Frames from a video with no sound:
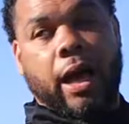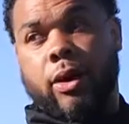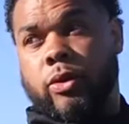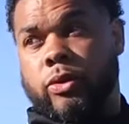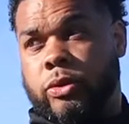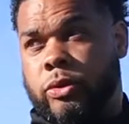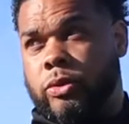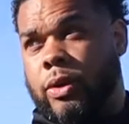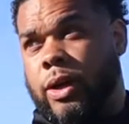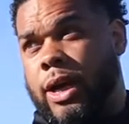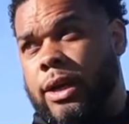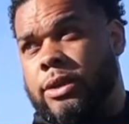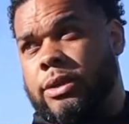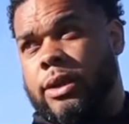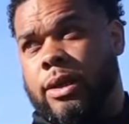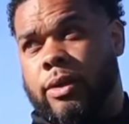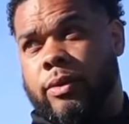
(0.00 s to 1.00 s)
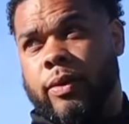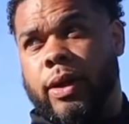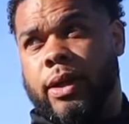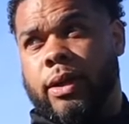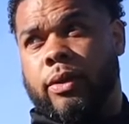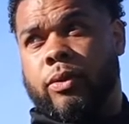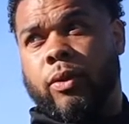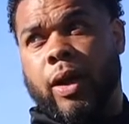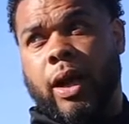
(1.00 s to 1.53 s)
I hold you to a higher standard,
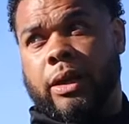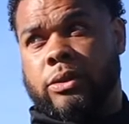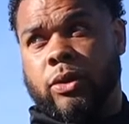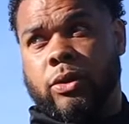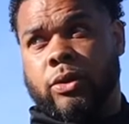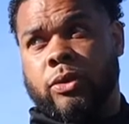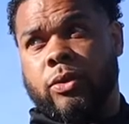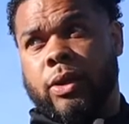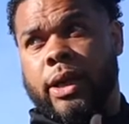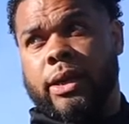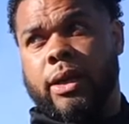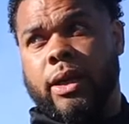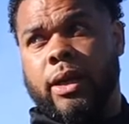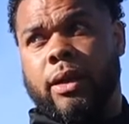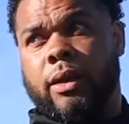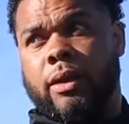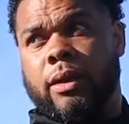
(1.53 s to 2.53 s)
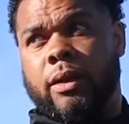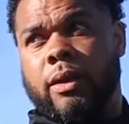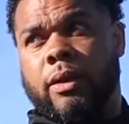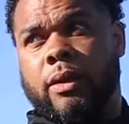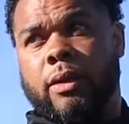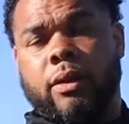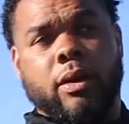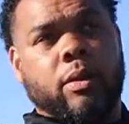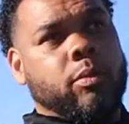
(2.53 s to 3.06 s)
right? Do I talk to you like that?
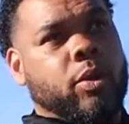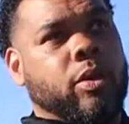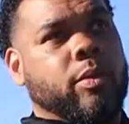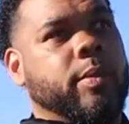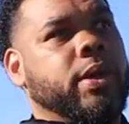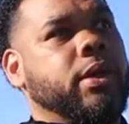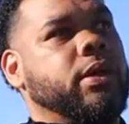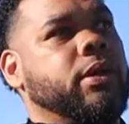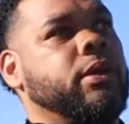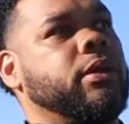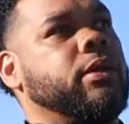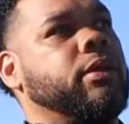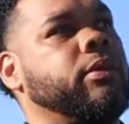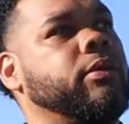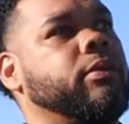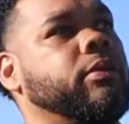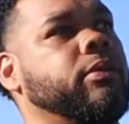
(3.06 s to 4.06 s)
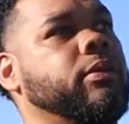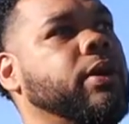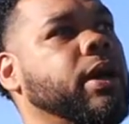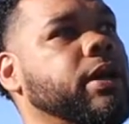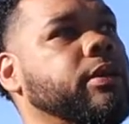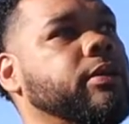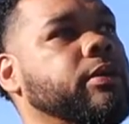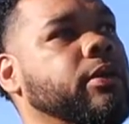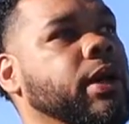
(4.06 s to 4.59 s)
Come on, man. You
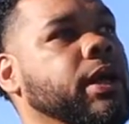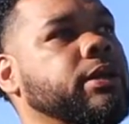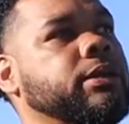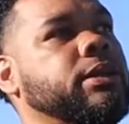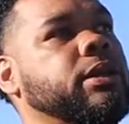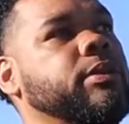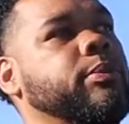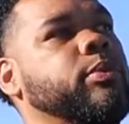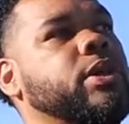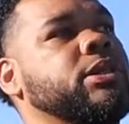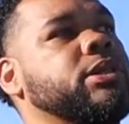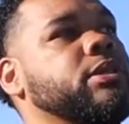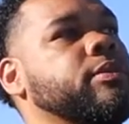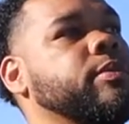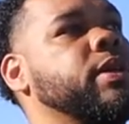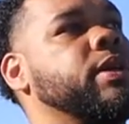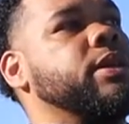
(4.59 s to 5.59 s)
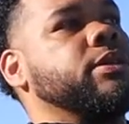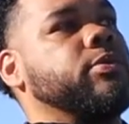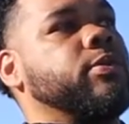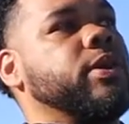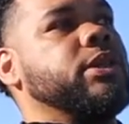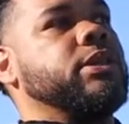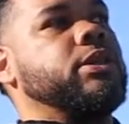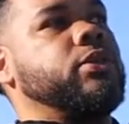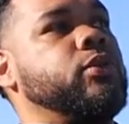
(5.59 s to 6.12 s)
gotta, you gotta set the precedence, man. There's
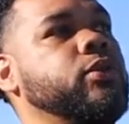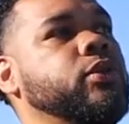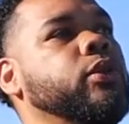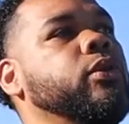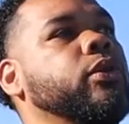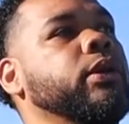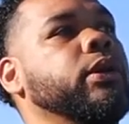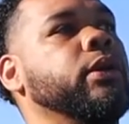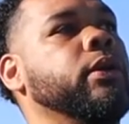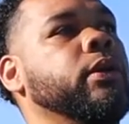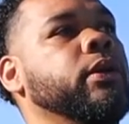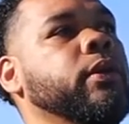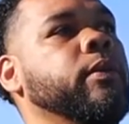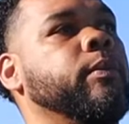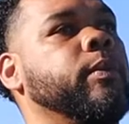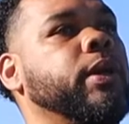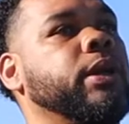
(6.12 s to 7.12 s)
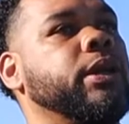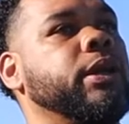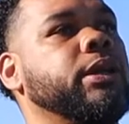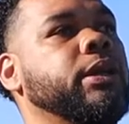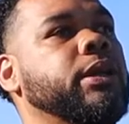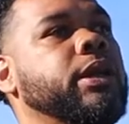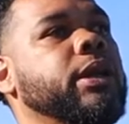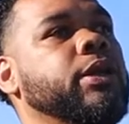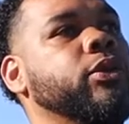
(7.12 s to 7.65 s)
ways that you do it. But at the
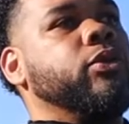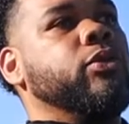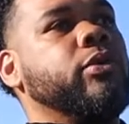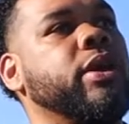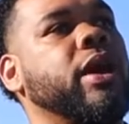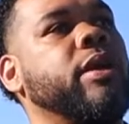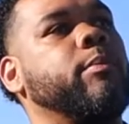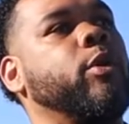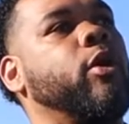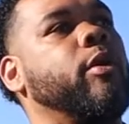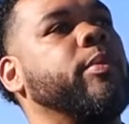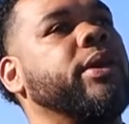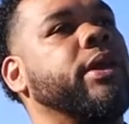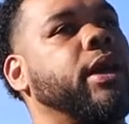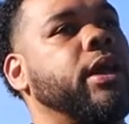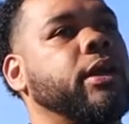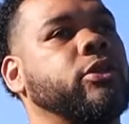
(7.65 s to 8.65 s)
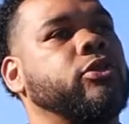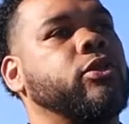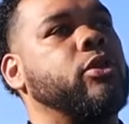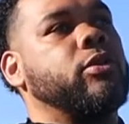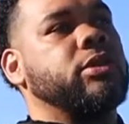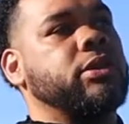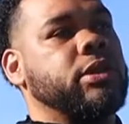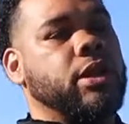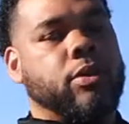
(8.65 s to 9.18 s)
end of the day, you can't blow up and get out of
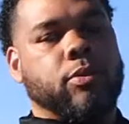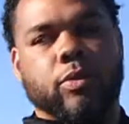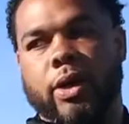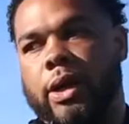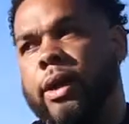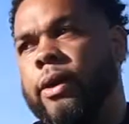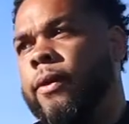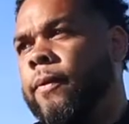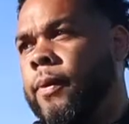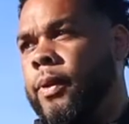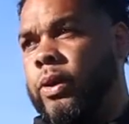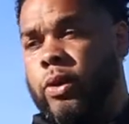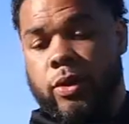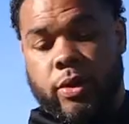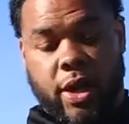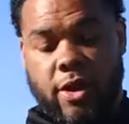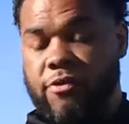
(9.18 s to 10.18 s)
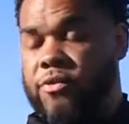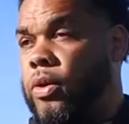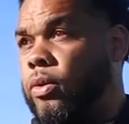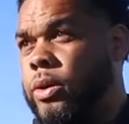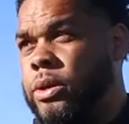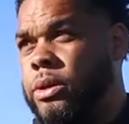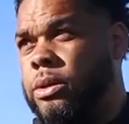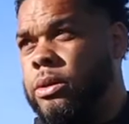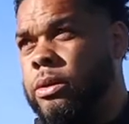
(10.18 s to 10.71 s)
control because now what? You're not
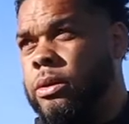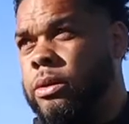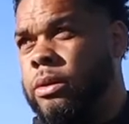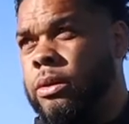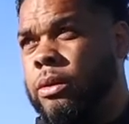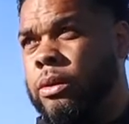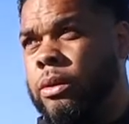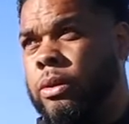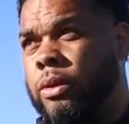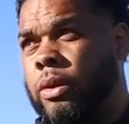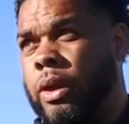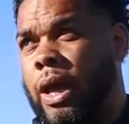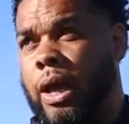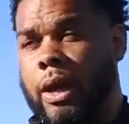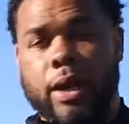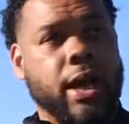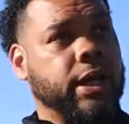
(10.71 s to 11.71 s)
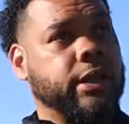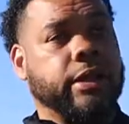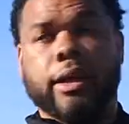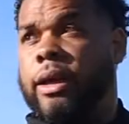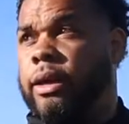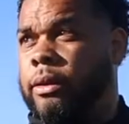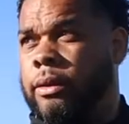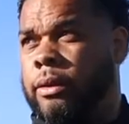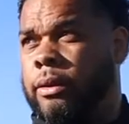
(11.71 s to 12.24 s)
focused. You're not locked
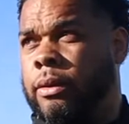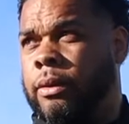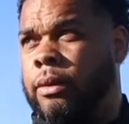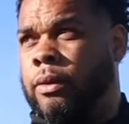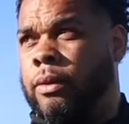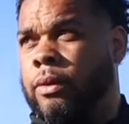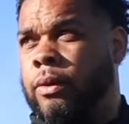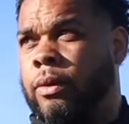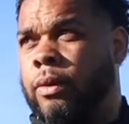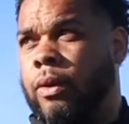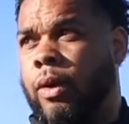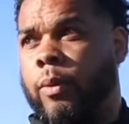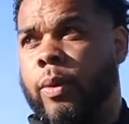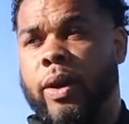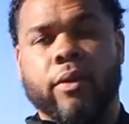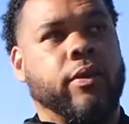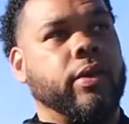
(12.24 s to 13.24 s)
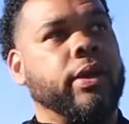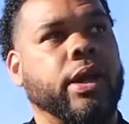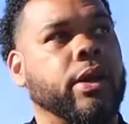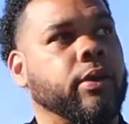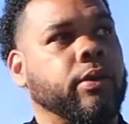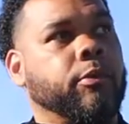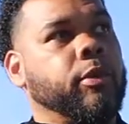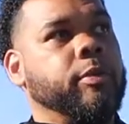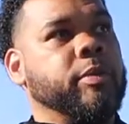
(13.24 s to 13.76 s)
in. Or whatever,
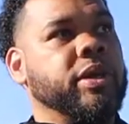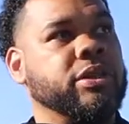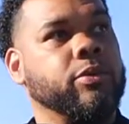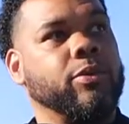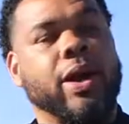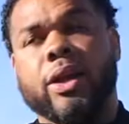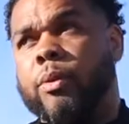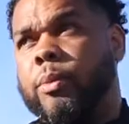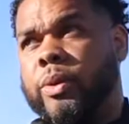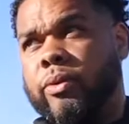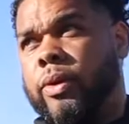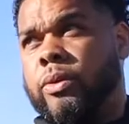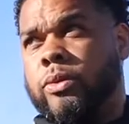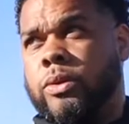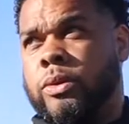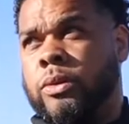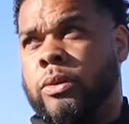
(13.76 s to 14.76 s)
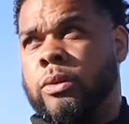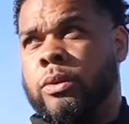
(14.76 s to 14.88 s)
now we missing wide open throws.